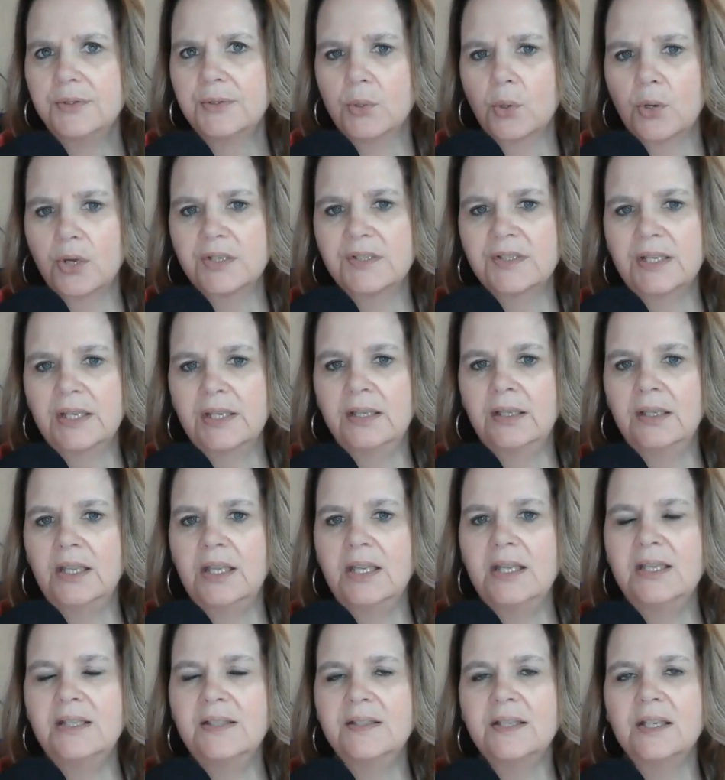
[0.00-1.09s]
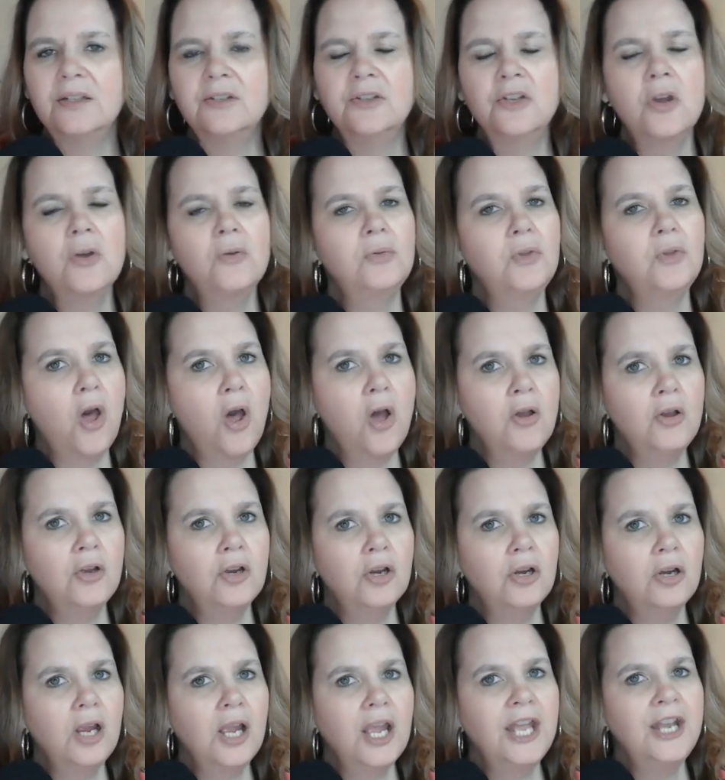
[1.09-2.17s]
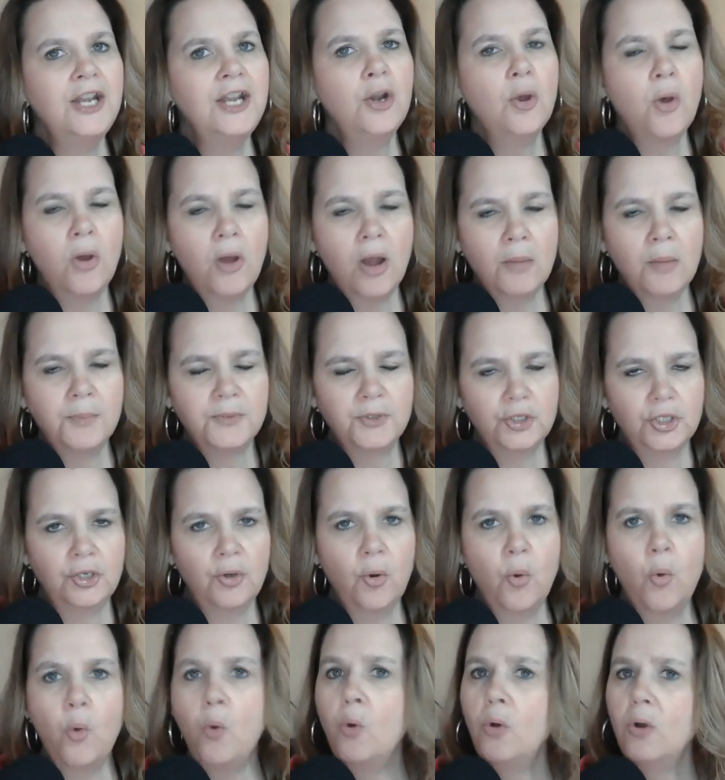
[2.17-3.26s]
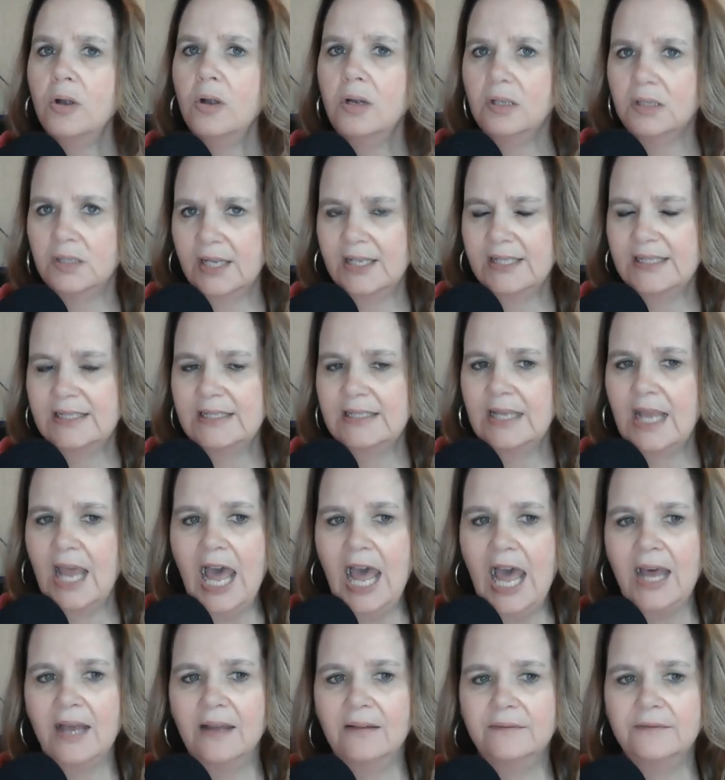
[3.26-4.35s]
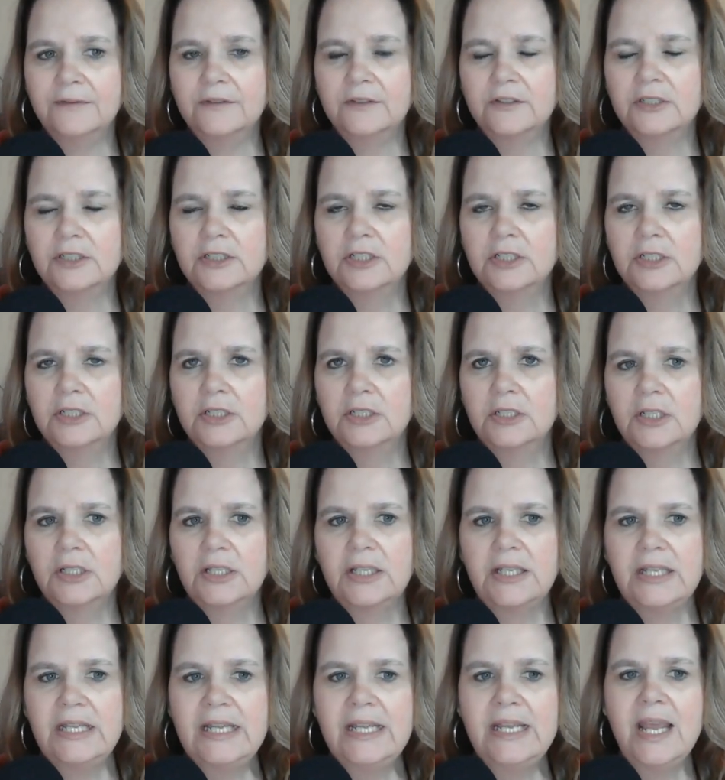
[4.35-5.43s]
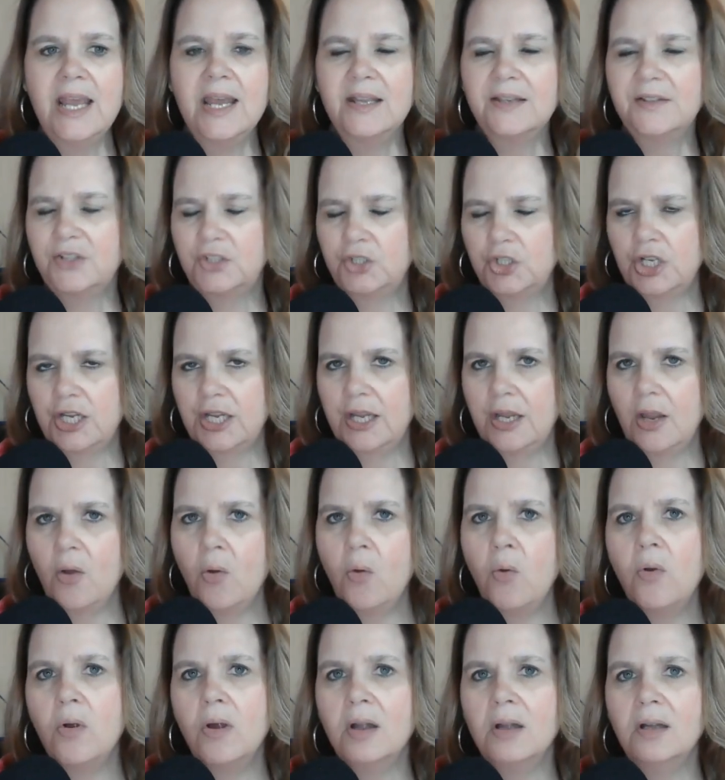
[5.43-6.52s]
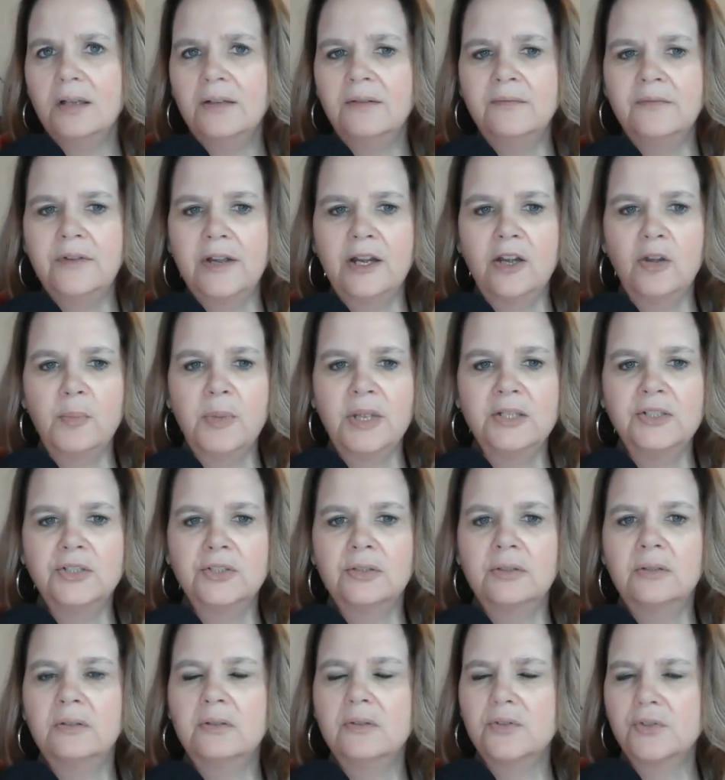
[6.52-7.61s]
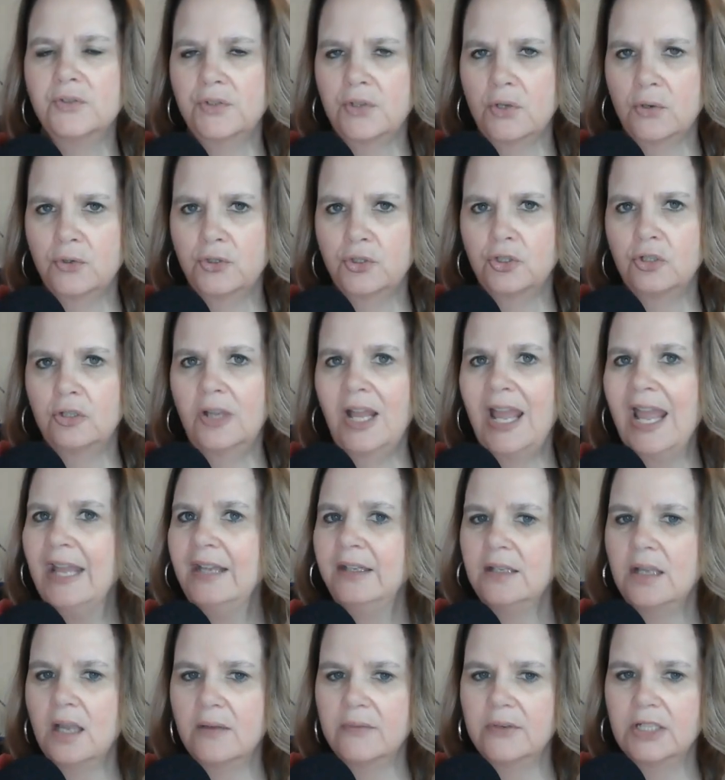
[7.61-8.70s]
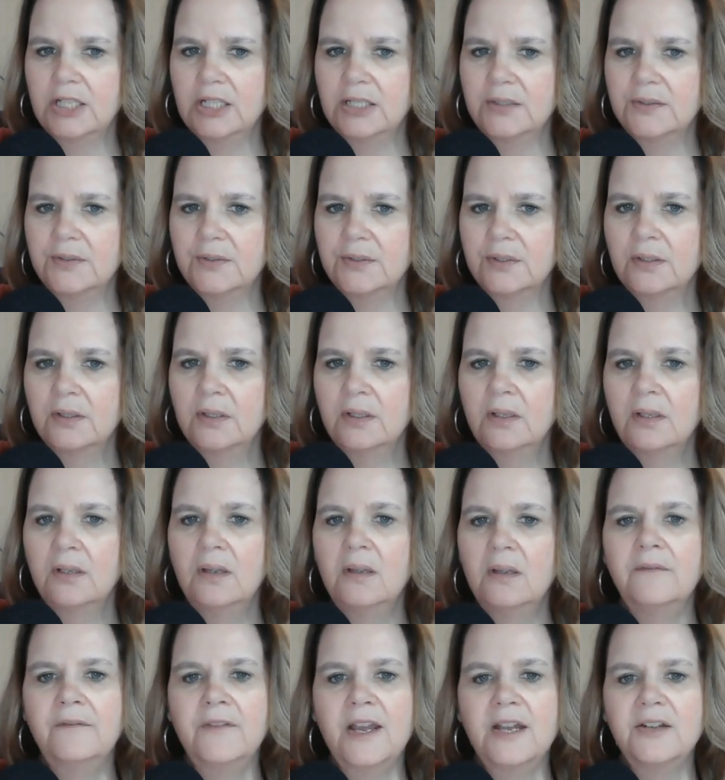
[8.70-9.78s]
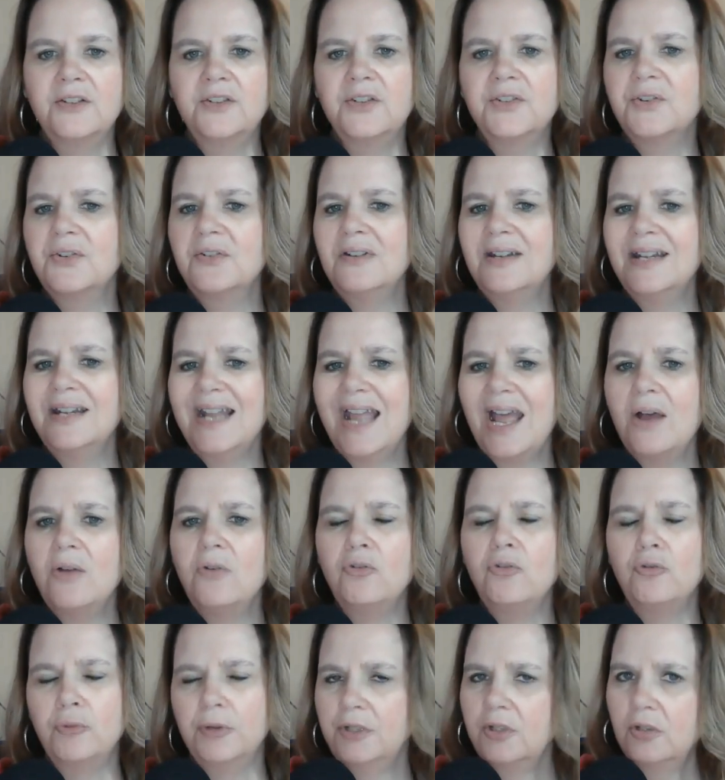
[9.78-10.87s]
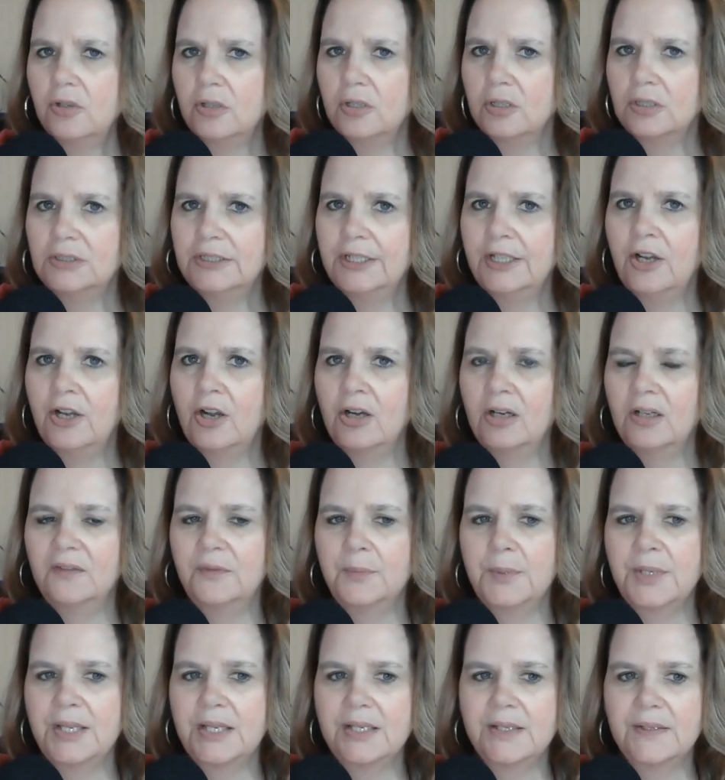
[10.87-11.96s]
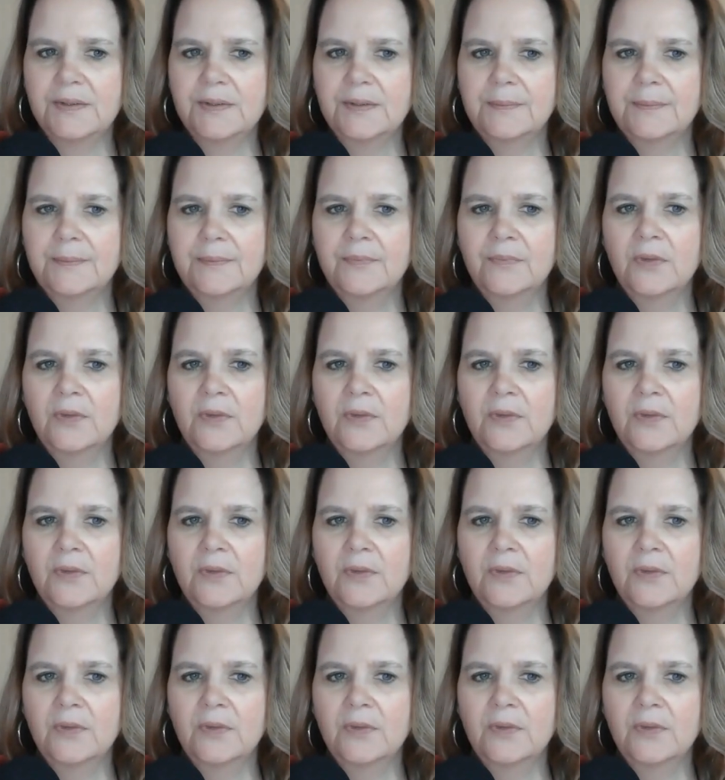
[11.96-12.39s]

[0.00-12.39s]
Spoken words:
sourcing is no longer an option or nice to have. ESG, or environmental, social, and governance factors, are now critical in RFPs.